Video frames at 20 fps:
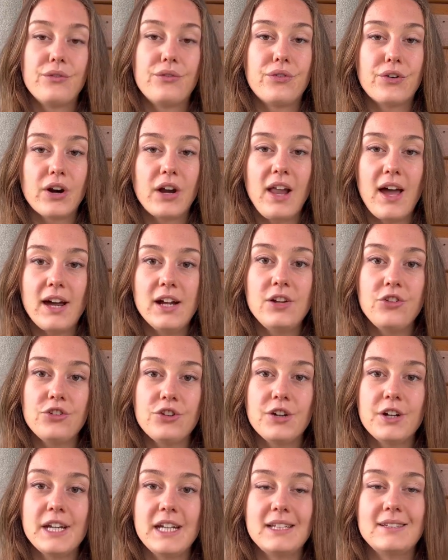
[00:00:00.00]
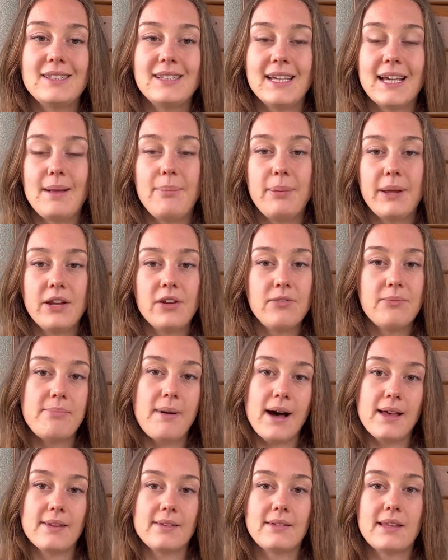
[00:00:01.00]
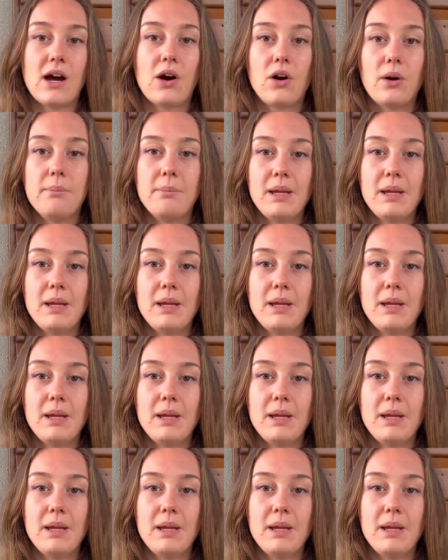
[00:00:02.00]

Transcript: For lunch, you're eating a plate of pasta or